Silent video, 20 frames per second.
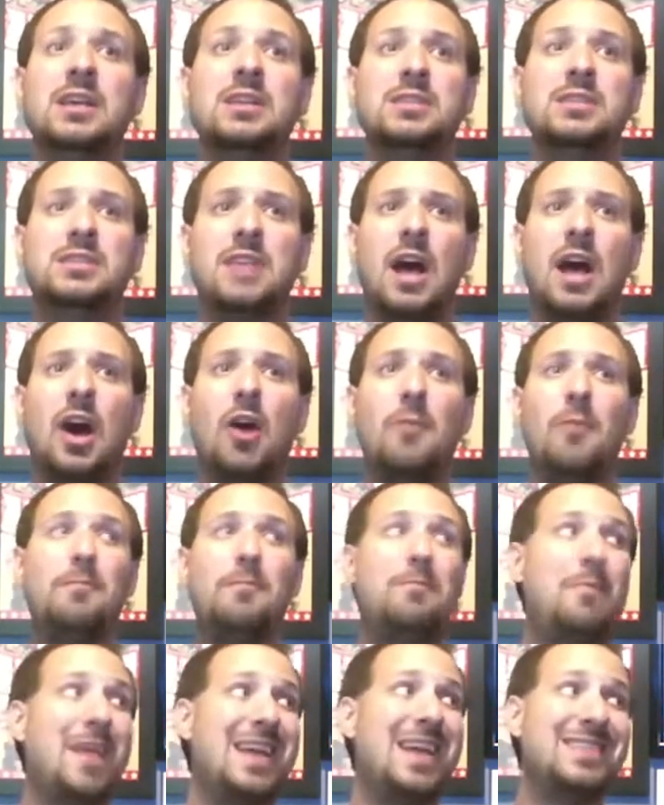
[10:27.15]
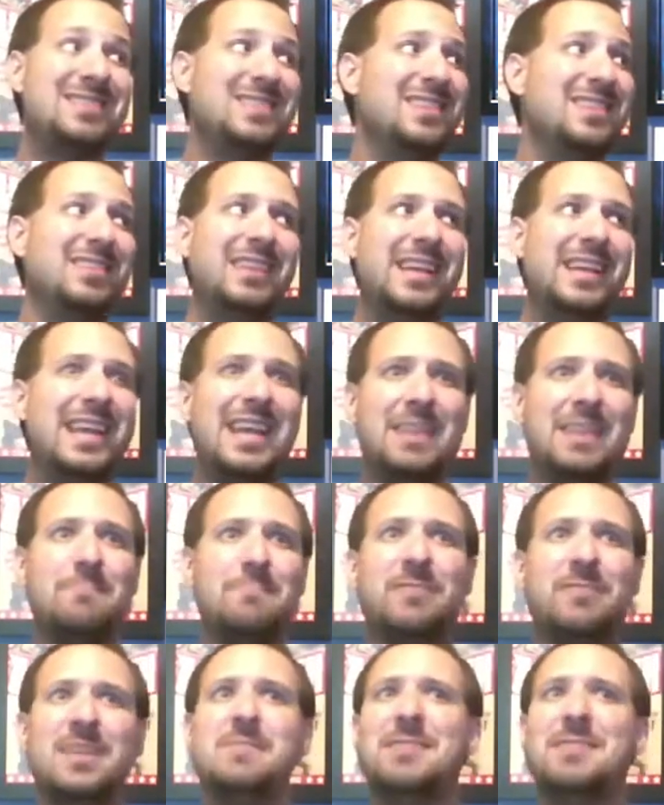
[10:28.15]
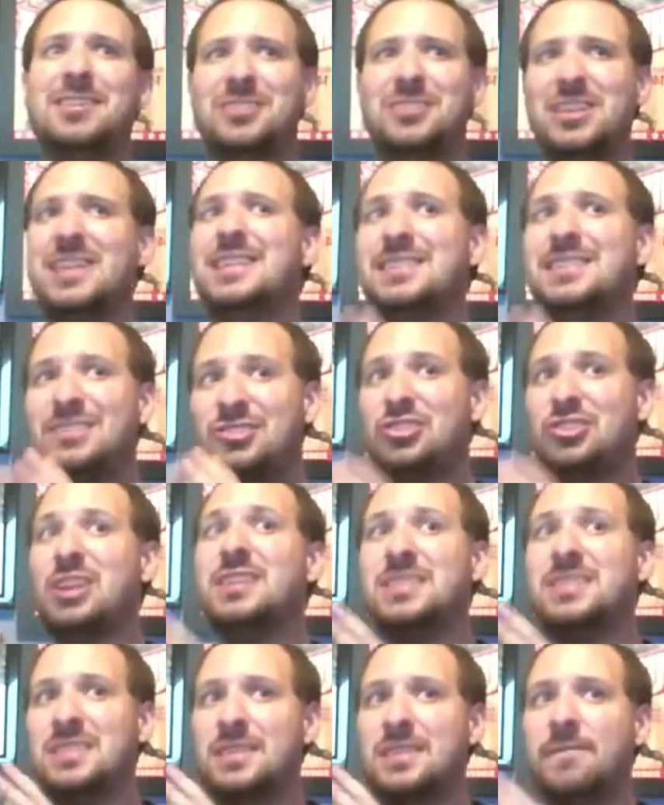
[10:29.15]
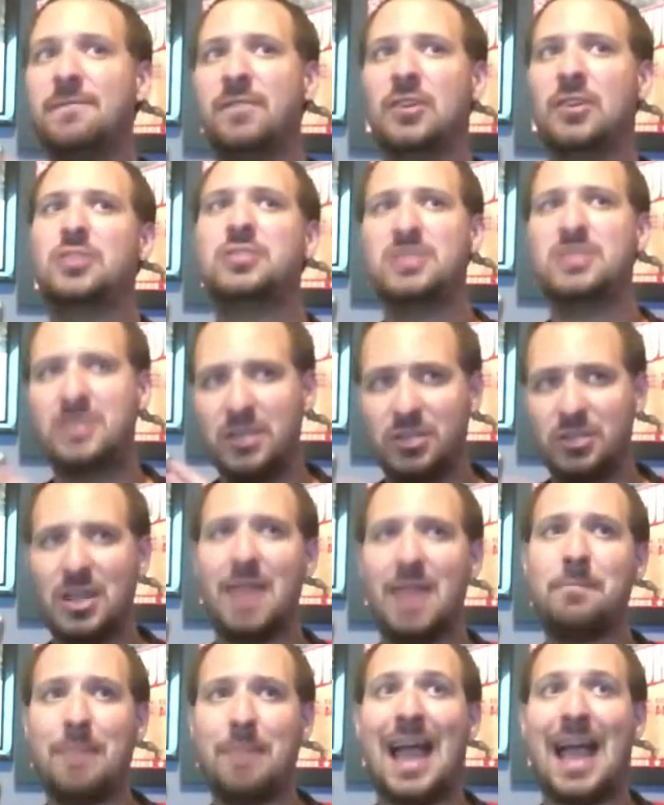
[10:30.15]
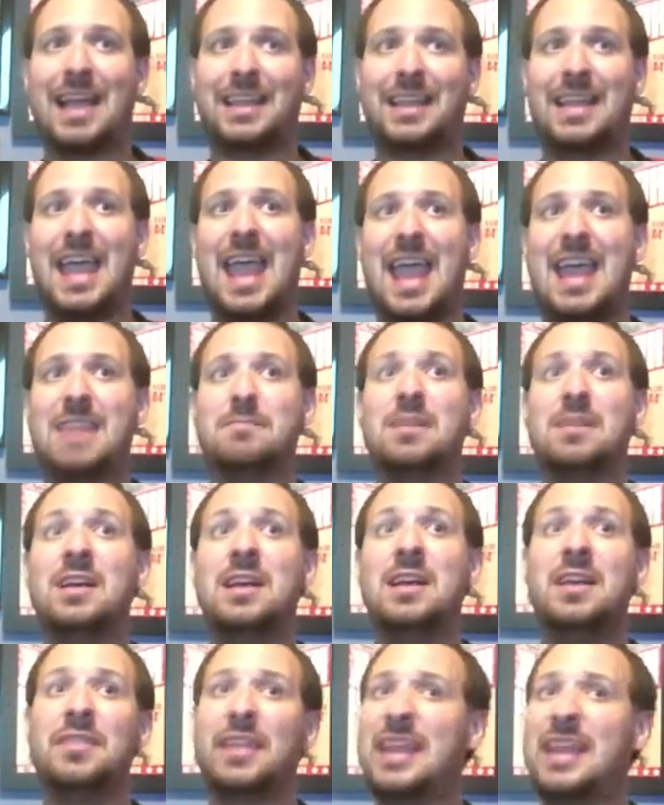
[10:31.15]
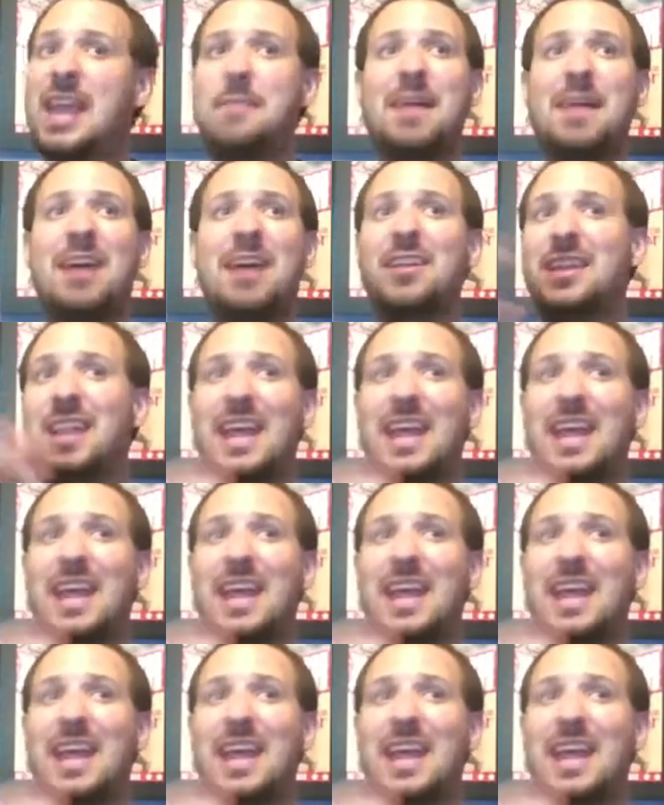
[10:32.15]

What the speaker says: So, basically, it pretty much is just the first Jetpack game that came out in,